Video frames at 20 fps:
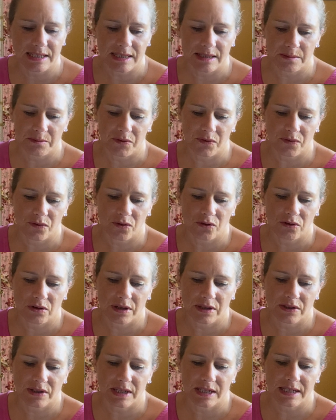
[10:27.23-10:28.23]
it before
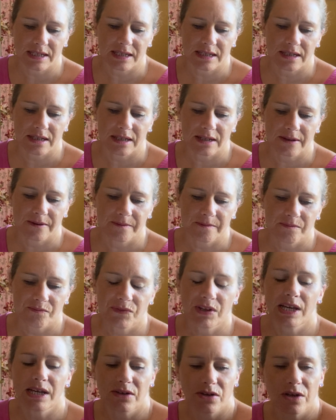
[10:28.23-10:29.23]
I sat.
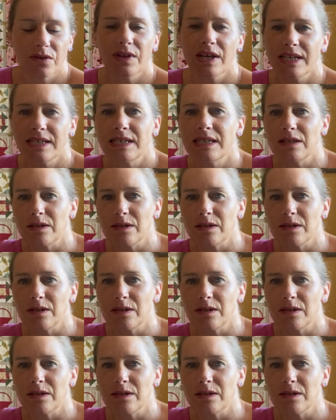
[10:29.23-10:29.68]
Yeah, no, that is